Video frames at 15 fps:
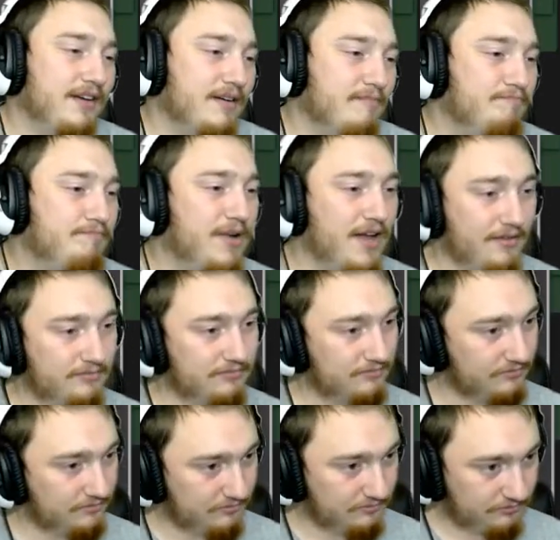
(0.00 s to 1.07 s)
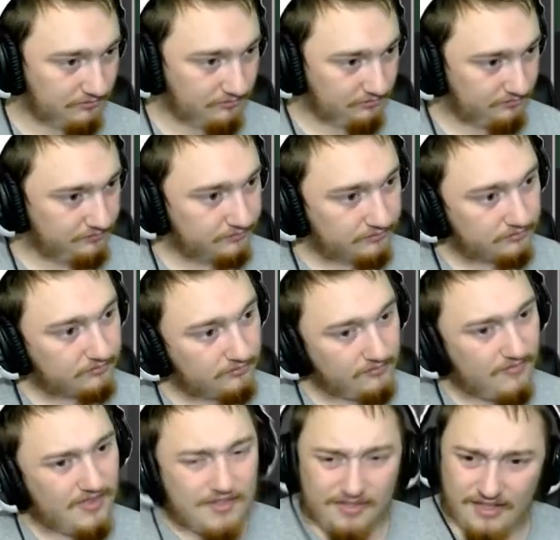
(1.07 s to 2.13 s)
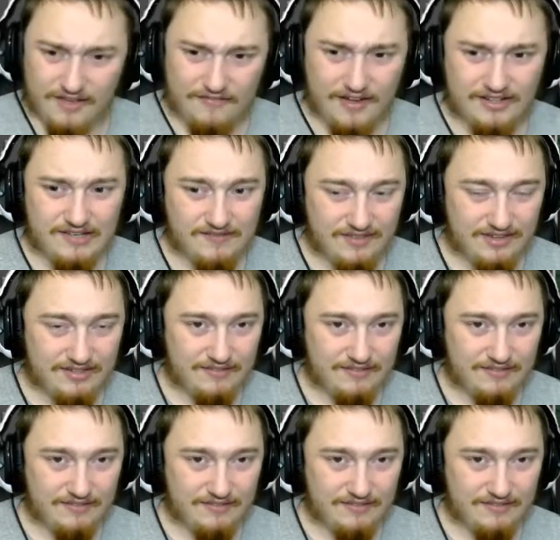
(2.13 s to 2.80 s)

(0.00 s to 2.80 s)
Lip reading: But the effectiveness